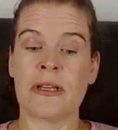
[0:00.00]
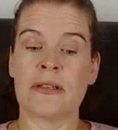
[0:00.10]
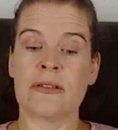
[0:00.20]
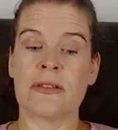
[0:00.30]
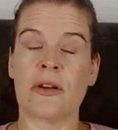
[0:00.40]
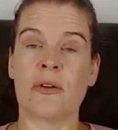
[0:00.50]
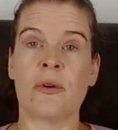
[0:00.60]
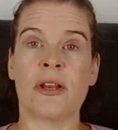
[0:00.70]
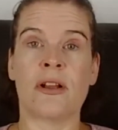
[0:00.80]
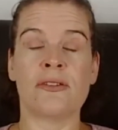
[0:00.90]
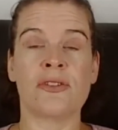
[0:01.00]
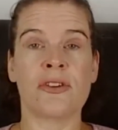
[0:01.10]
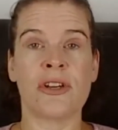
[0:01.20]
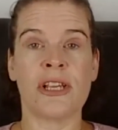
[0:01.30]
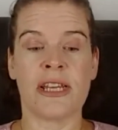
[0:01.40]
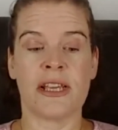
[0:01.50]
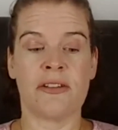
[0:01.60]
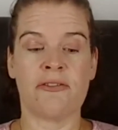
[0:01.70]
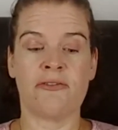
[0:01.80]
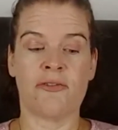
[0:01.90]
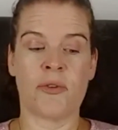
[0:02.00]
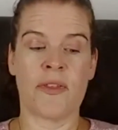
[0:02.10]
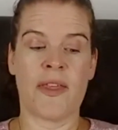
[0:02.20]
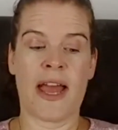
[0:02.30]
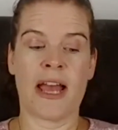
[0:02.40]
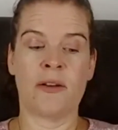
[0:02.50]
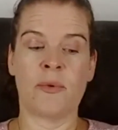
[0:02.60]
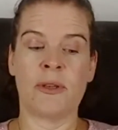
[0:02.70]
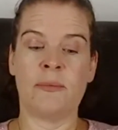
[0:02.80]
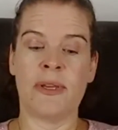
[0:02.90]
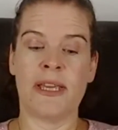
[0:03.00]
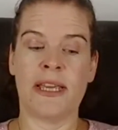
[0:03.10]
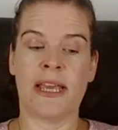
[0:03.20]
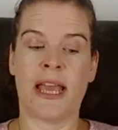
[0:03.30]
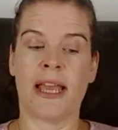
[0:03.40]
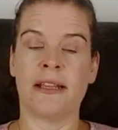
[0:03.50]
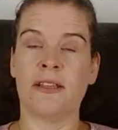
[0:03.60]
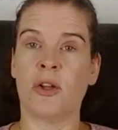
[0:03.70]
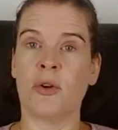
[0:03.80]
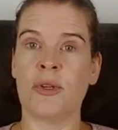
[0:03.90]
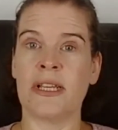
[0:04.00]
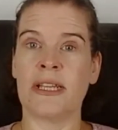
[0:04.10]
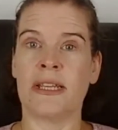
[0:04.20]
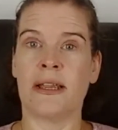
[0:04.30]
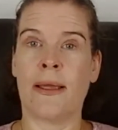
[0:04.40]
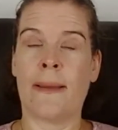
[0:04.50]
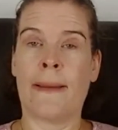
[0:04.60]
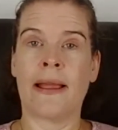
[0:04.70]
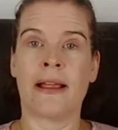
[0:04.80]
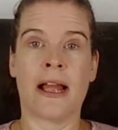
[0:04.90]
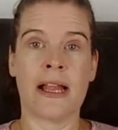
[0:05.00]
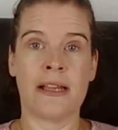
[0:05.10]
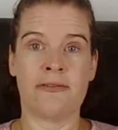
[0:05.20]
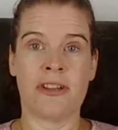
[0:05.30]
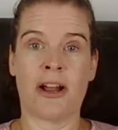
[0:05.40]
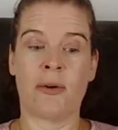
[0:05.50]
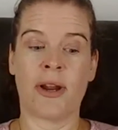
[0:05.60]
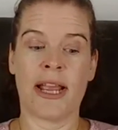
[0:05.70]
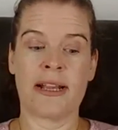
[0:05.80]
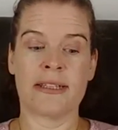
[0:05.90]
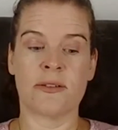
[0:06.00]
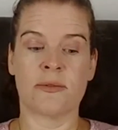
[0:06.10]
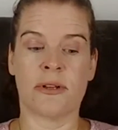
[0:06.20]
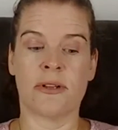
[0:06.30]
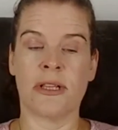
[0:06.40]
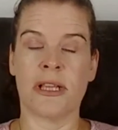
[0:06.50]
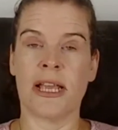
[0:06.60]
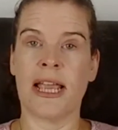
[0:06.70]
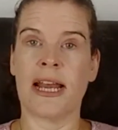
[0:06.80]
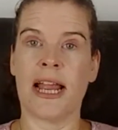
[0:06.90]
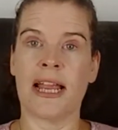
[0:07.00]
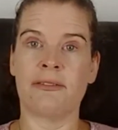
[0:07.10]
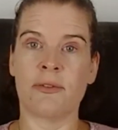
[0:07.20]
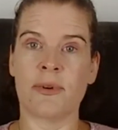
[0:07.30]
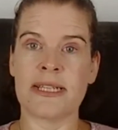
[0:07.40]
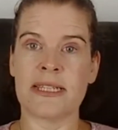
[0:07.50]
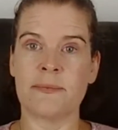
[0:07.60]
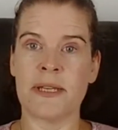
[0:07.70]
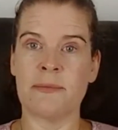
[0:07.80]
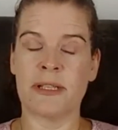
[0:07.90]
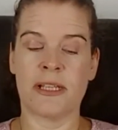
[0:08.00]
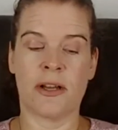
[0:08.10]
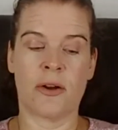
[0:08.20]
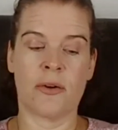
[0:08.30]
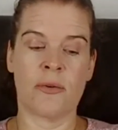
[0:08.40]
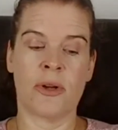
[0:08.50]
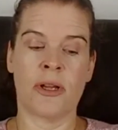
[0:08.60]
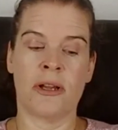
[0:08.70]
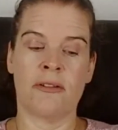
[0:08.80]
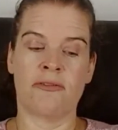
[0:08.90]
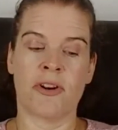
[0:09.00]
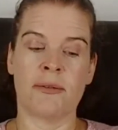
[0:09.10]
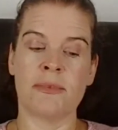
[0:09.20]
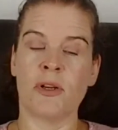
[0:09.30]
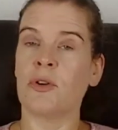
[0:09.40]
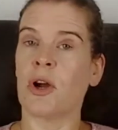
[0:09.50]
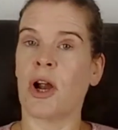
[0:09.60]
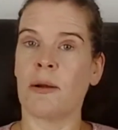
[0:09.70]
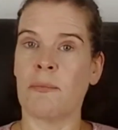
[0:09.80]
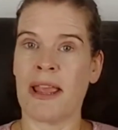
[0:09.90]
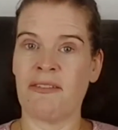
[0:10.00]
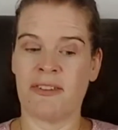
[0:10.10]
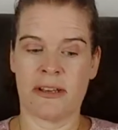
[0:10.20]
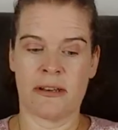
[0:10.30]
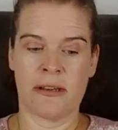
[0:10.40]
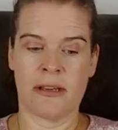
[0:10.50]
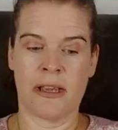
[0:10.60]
So an alternative for that would be a loaded cauliflower casserole. And I have a recipe below from Low-Carb Maven.